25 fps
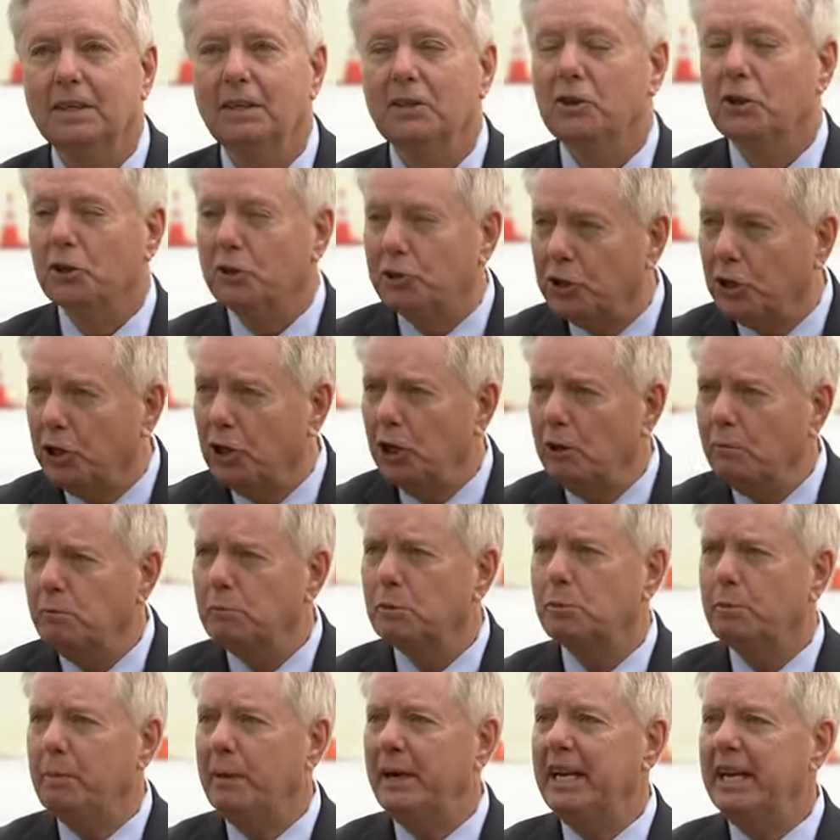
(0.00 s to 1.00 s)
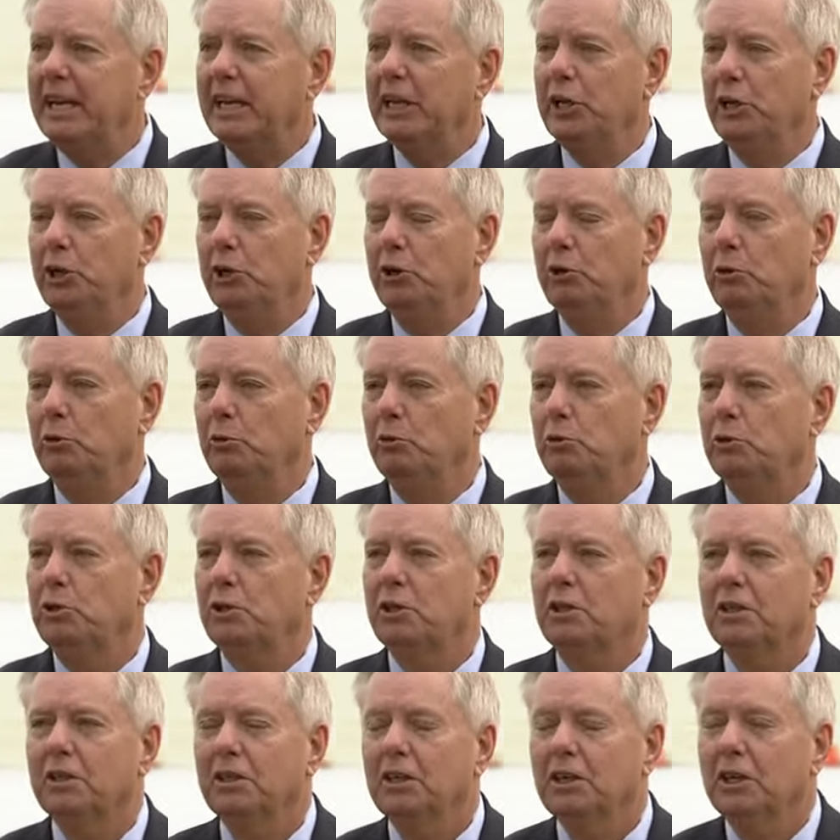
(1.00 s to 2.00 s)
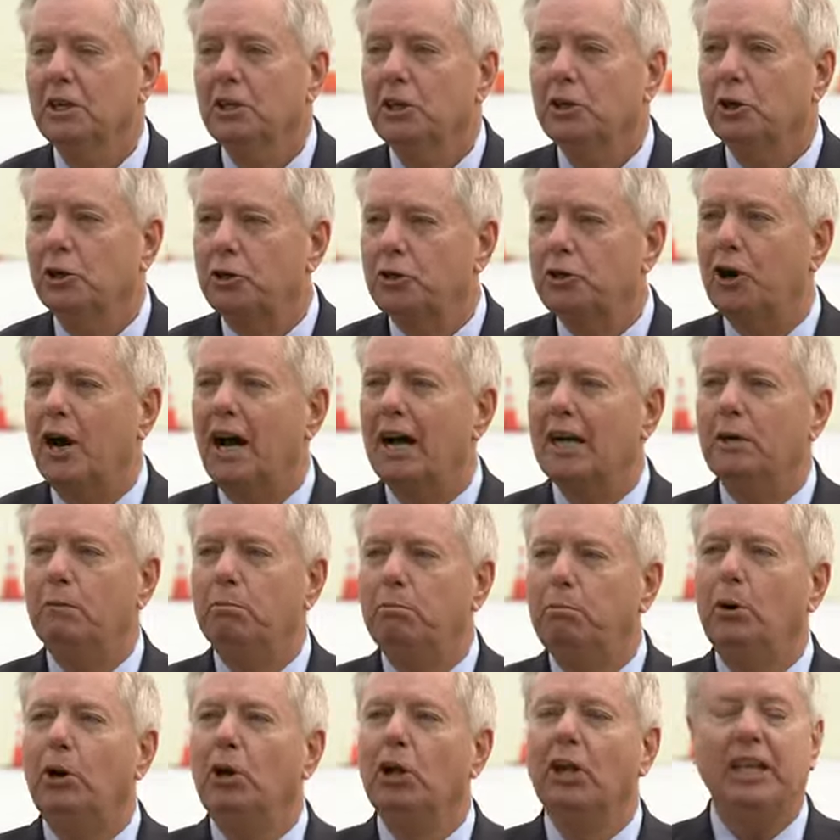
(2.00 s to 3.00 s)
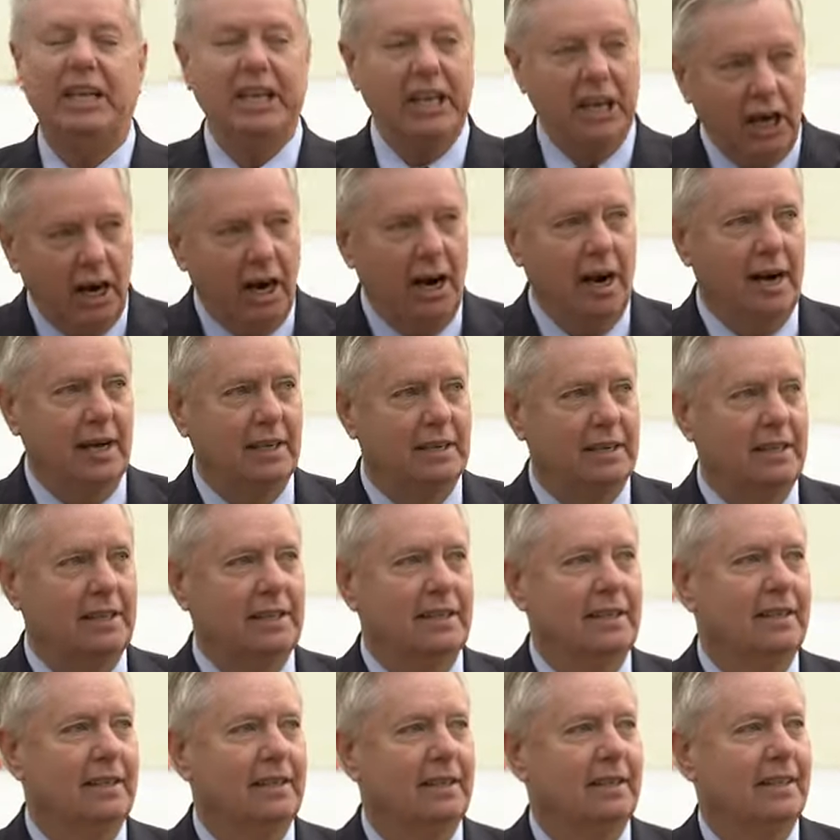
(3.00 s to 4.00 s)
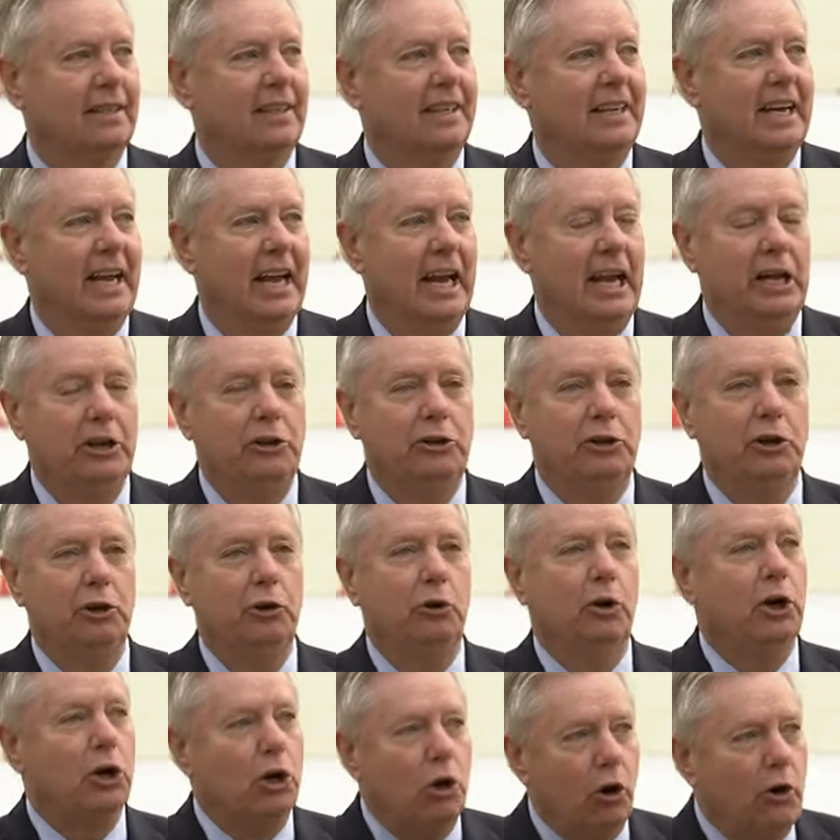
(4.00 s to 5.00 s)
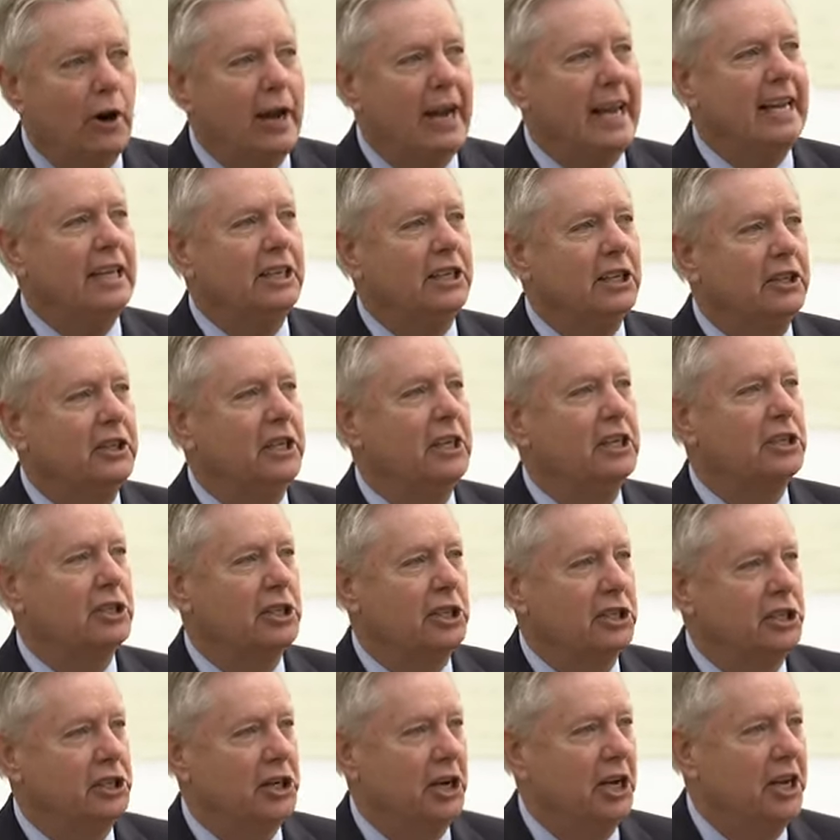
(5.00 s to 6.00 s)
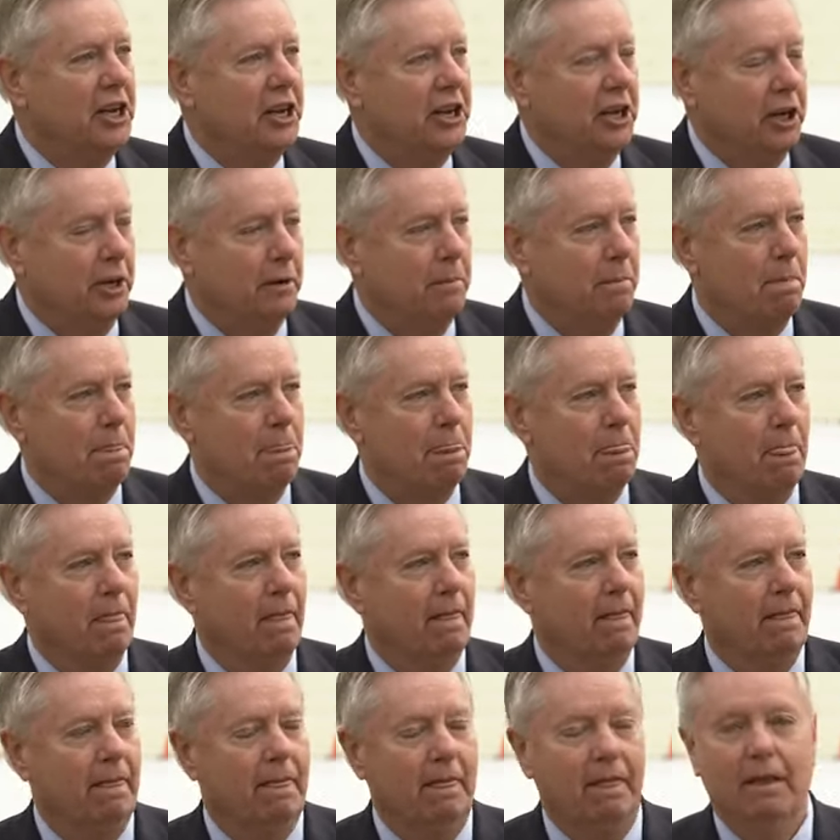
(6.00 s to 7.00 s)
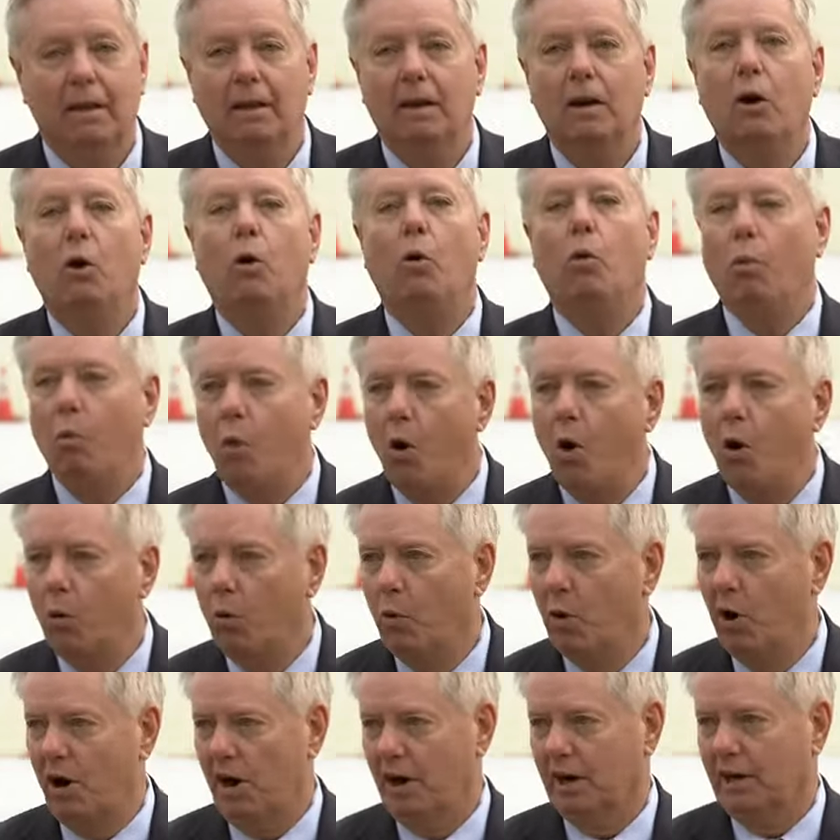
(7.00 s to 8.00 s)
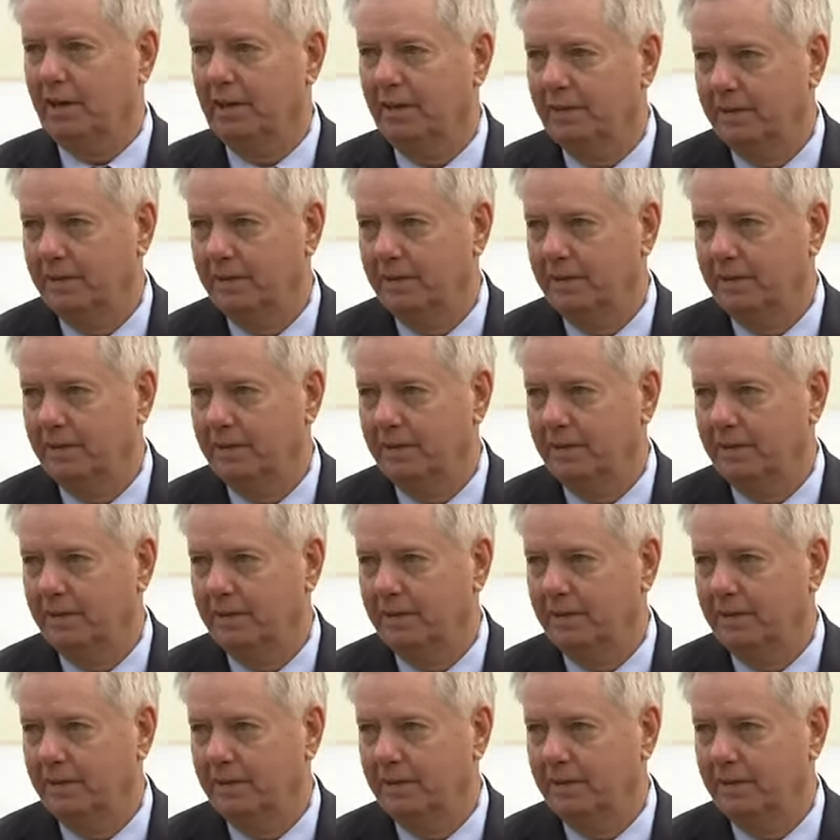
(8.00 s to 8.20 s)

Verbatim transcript: The terms being used to try to bully us into agreeing to this agenda won't work.